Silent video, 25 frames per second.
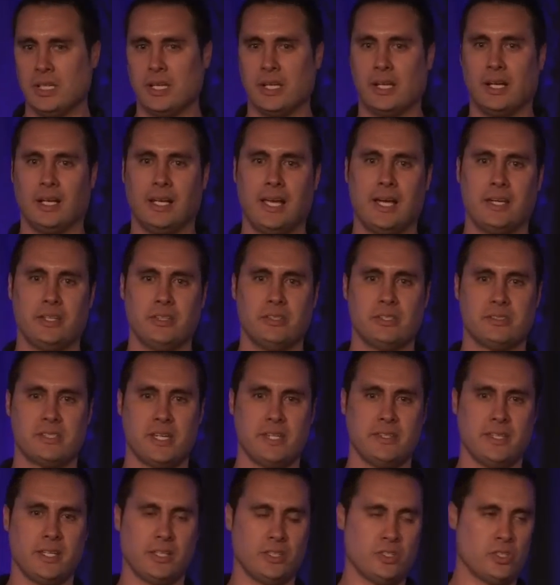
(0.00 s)
and allow you to
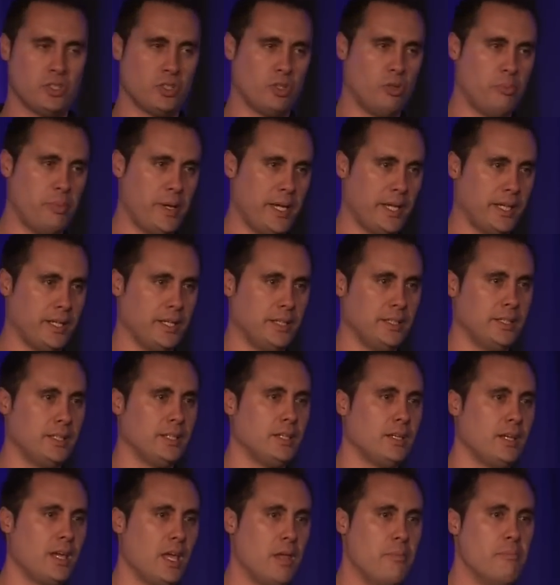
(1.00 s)
take that control packet
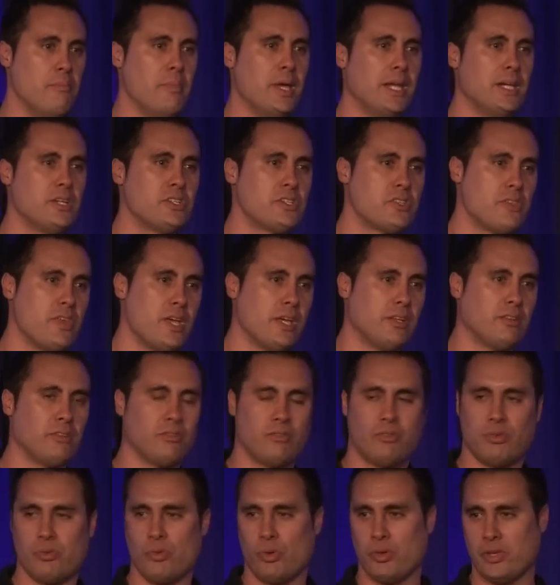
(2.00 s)
and manage
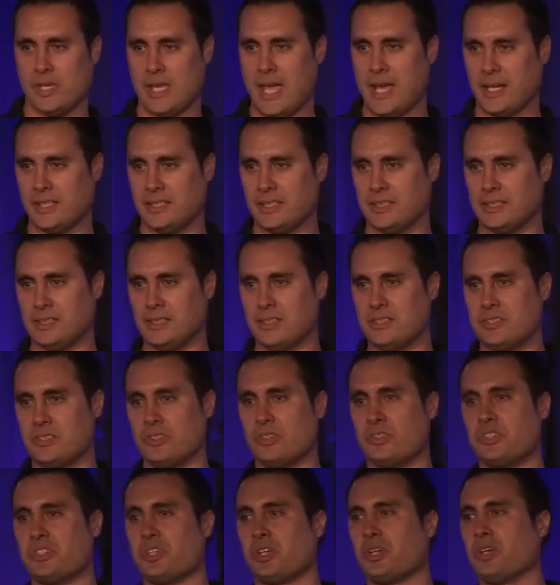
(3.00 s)
that through all the access lists
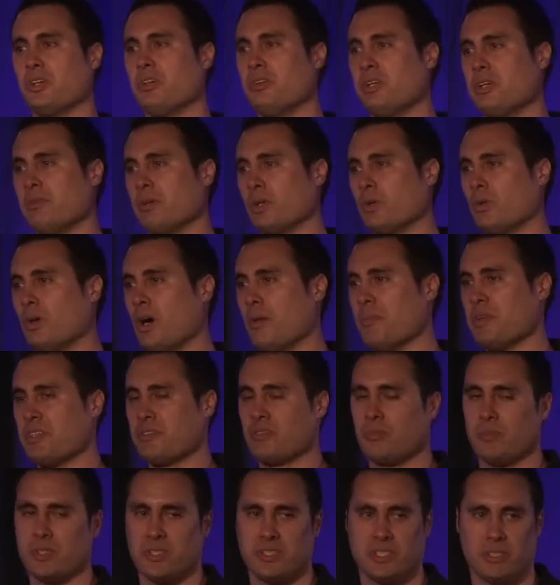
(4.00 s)
and the security
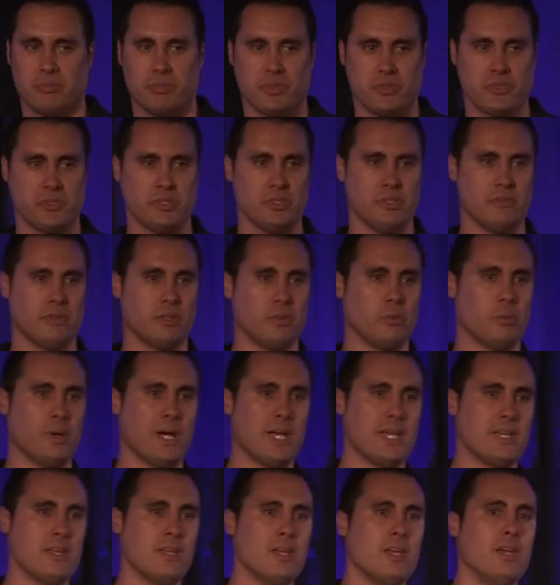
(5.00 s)
requirements from a separate server
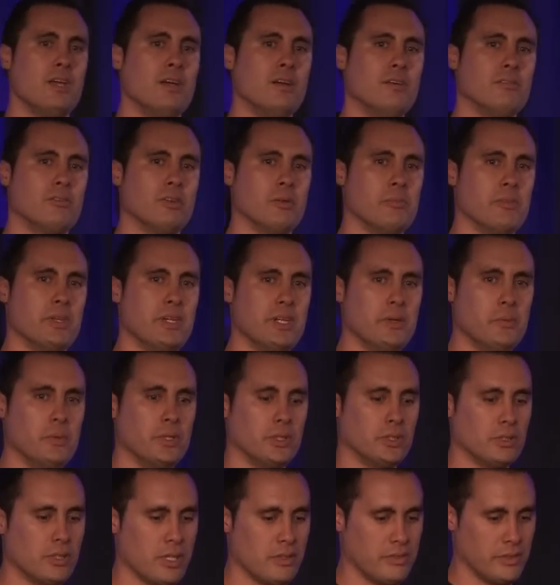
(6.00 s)
away from the
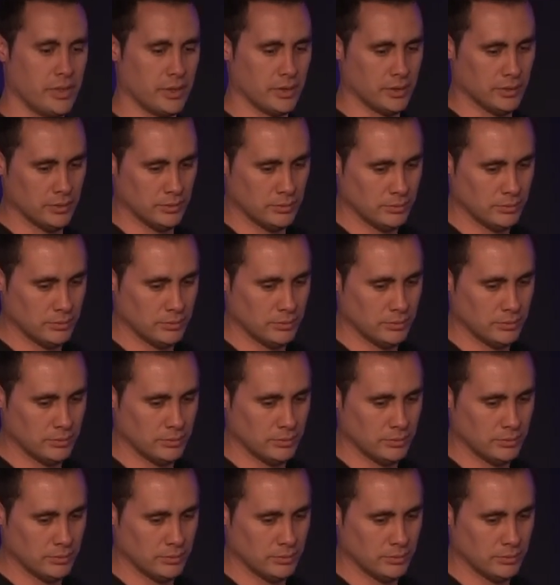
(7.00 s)
network traffic.